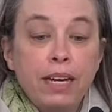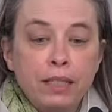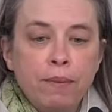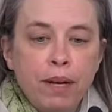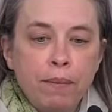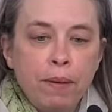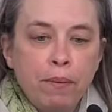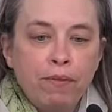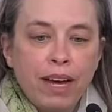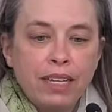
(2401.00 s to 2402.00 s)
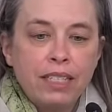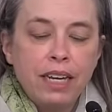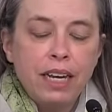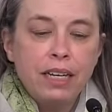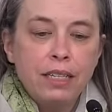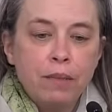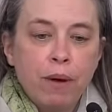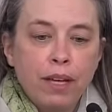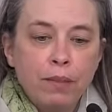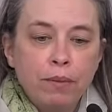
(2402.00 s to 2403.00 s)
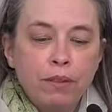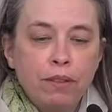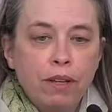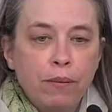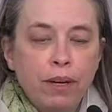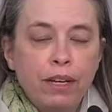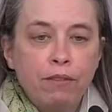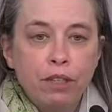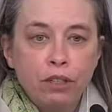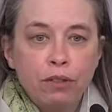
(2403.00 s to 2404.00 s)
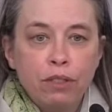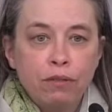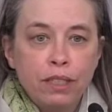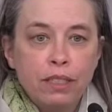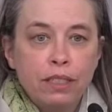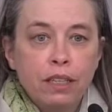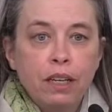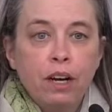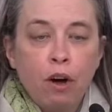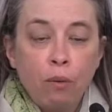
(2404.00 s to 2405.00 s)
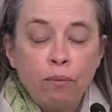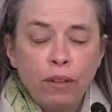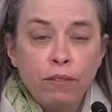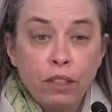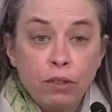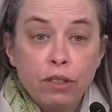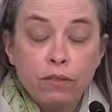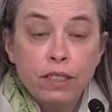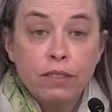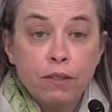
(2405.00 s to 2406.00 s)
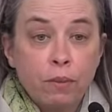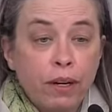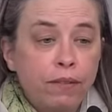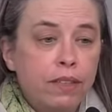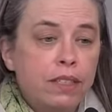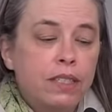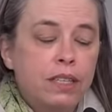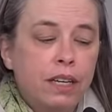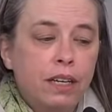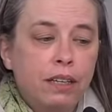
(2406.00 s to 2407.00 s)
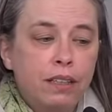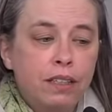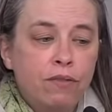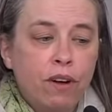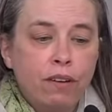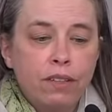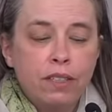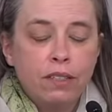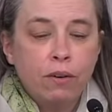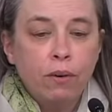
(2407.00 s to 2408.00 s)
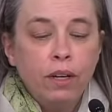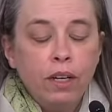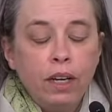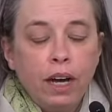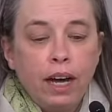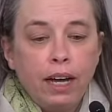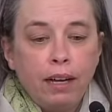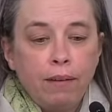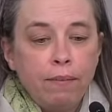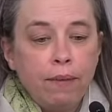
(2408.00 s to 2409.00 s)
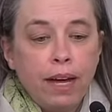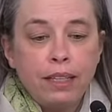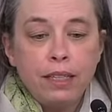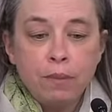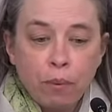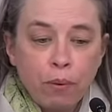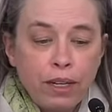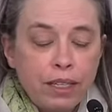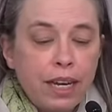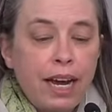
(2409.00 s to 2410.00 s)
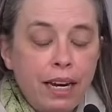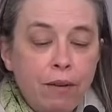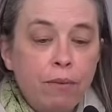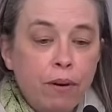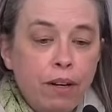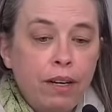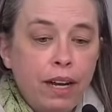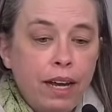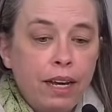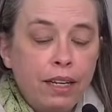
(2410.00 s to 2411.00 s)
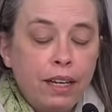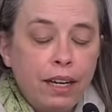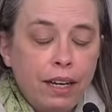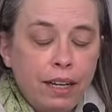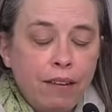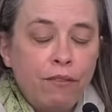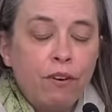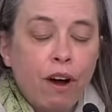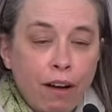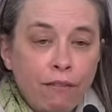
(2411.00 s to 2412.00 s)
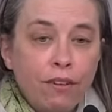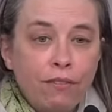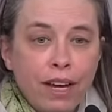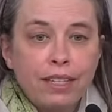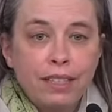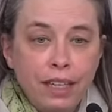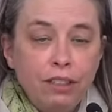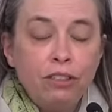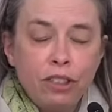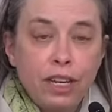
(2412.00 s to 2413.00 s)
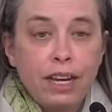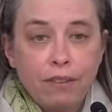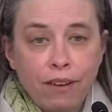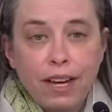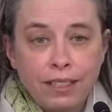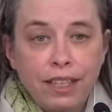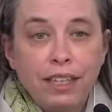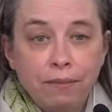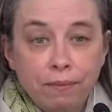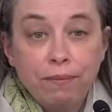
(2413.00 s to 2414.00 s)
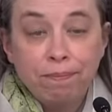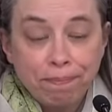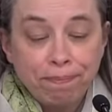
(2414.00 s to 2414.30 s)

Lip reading: get as many people vaccinated as possible so that we can reduce the risk, hopefully reduce the risk of spread of this this virus. So at this point, anyone, if you're offered a vaccine, you should take the vaccine.